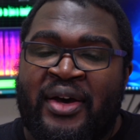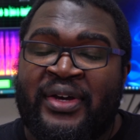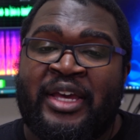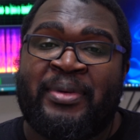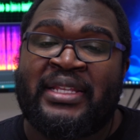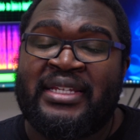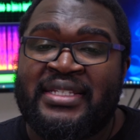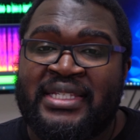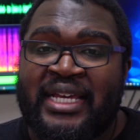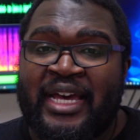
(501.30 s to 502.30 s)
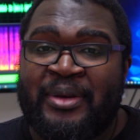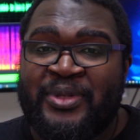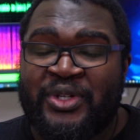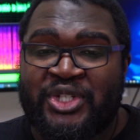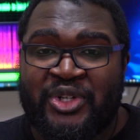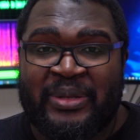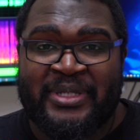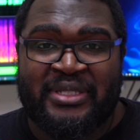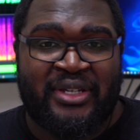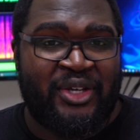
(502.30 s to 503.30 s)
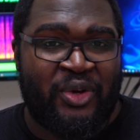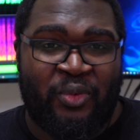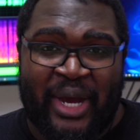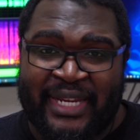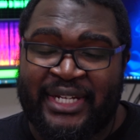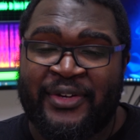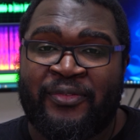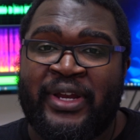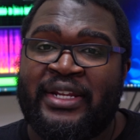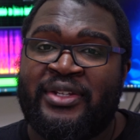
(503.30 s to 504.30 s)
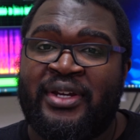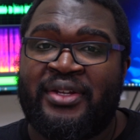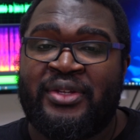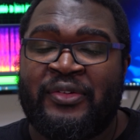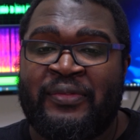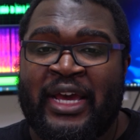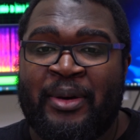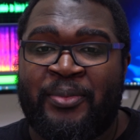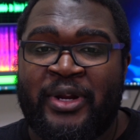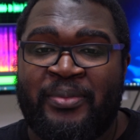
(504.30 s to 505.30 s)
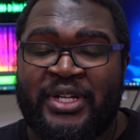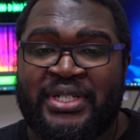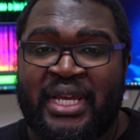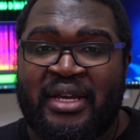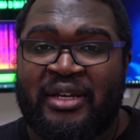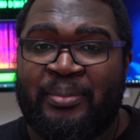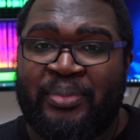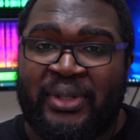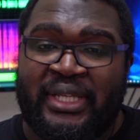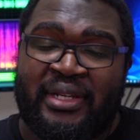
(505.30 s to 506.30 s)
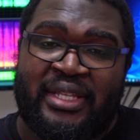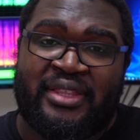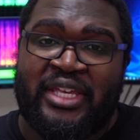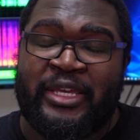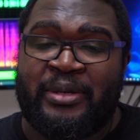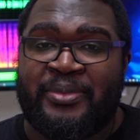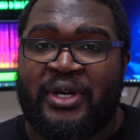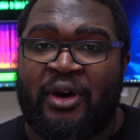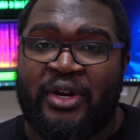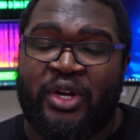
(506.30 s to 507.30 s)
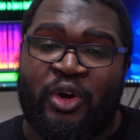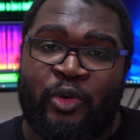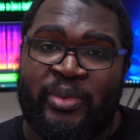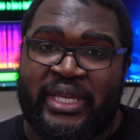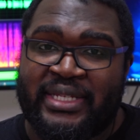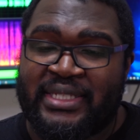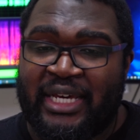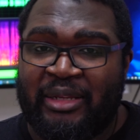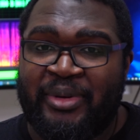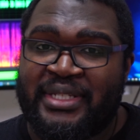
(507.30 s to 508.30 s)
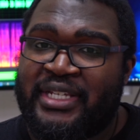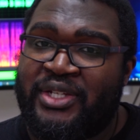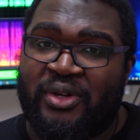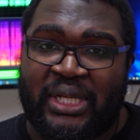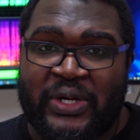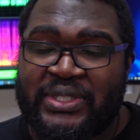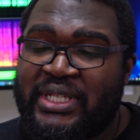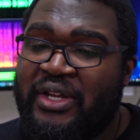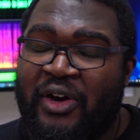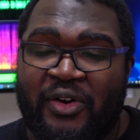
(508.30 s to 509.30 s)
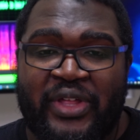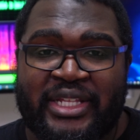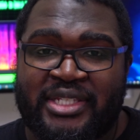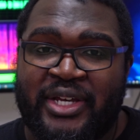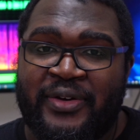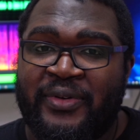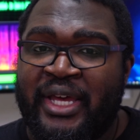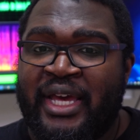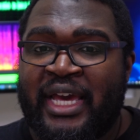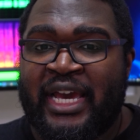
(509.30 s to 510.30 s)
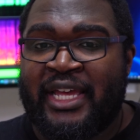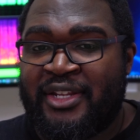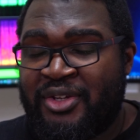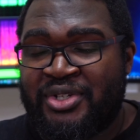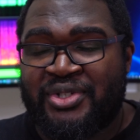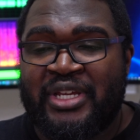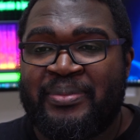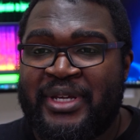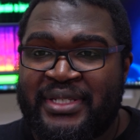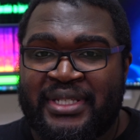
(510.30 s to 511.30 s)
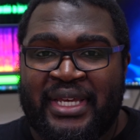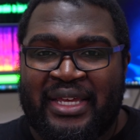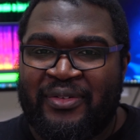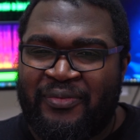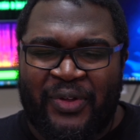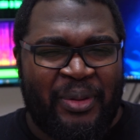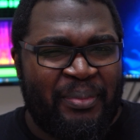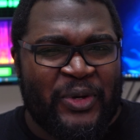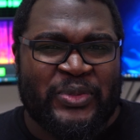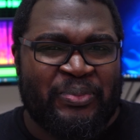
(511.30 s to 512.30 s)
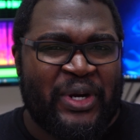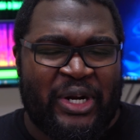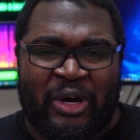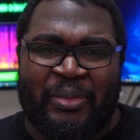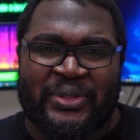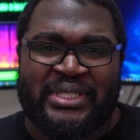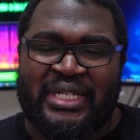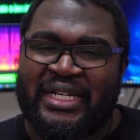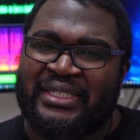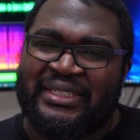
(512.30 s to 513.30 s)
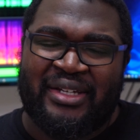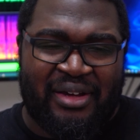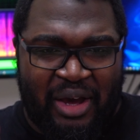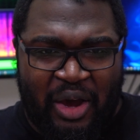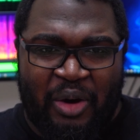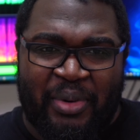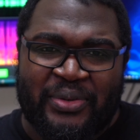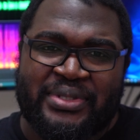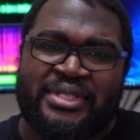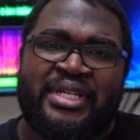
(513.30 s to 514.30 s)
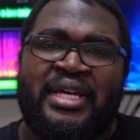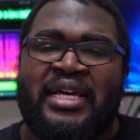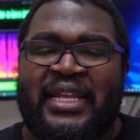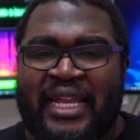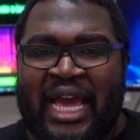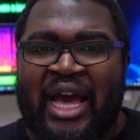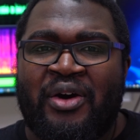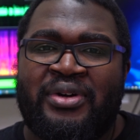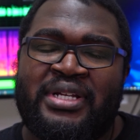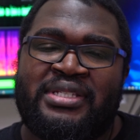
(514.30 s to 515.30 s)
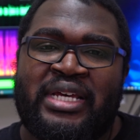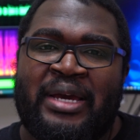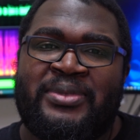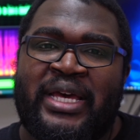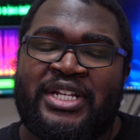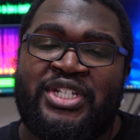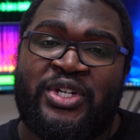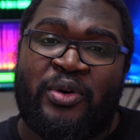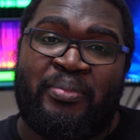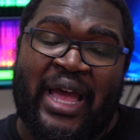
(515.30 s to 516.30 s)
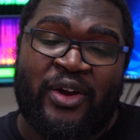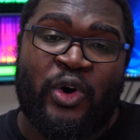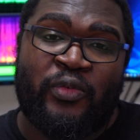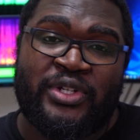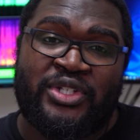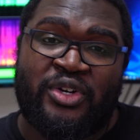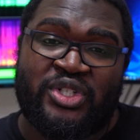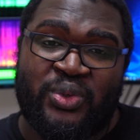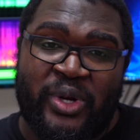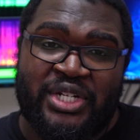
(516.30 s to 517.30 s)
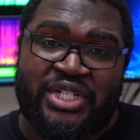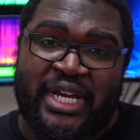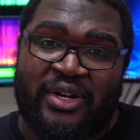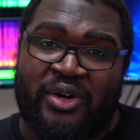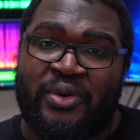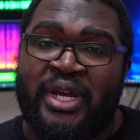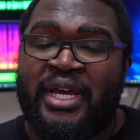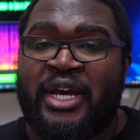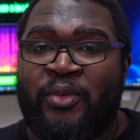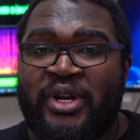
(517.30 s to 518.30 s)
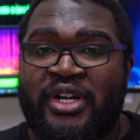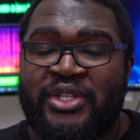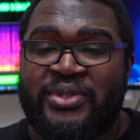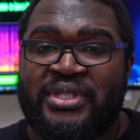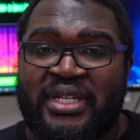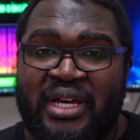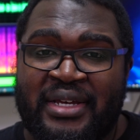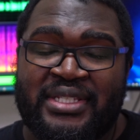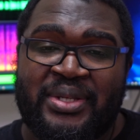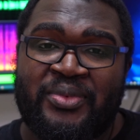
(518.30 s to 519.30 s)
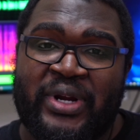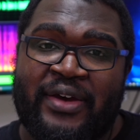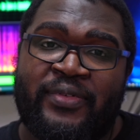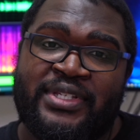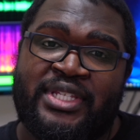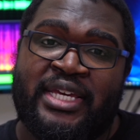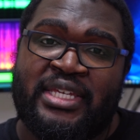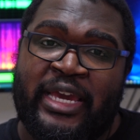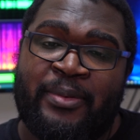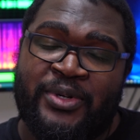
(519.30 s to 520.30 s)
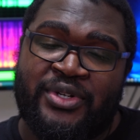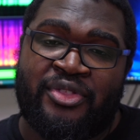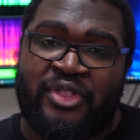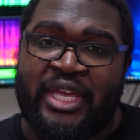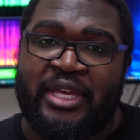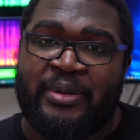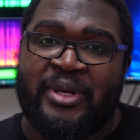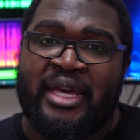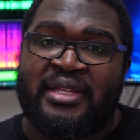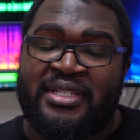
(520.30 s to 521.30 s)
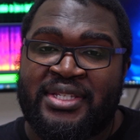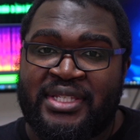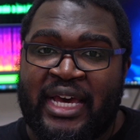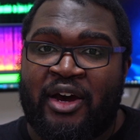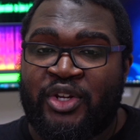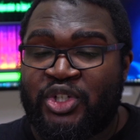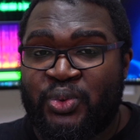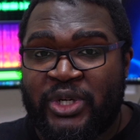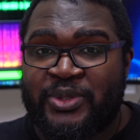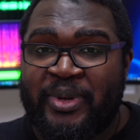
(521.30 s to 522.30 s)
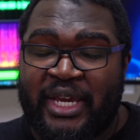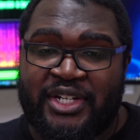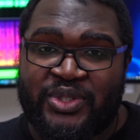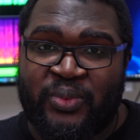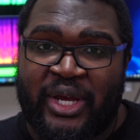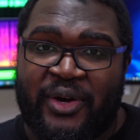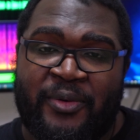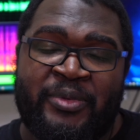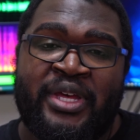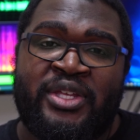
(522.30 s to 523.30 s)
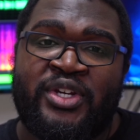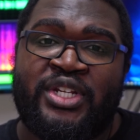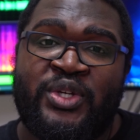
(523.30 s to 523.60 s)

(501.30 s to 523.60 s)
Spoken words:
Okay, by this time, your stream is looking quite different. You're now pretty much completely themed all your OBS elements and your alerts and all that stuff. And your stream is, for the most part, almost done. Almost. Now it's time to actually go back over into your Twitch channel, and we're going to use the custom graphics that came with your theme to style your Twitch page as well. You can